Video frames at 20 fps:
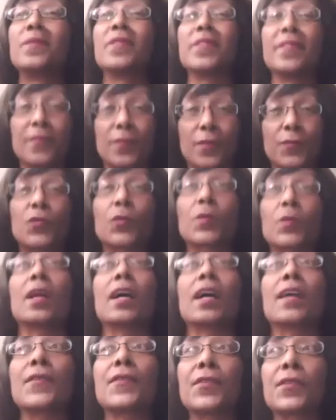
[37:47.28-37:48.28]
For
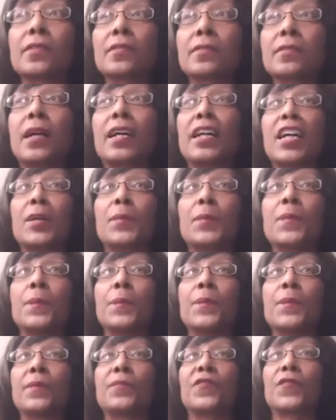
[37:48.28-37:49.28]
other
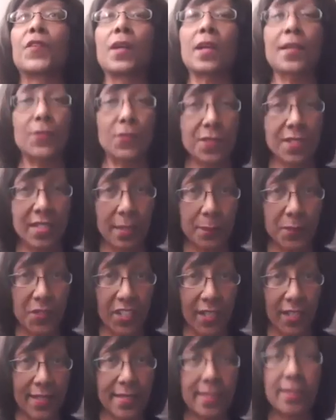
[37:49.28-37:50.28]

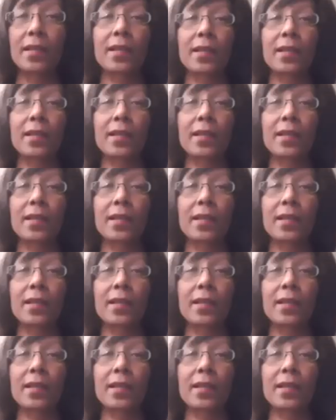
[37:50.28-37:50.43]
subjects,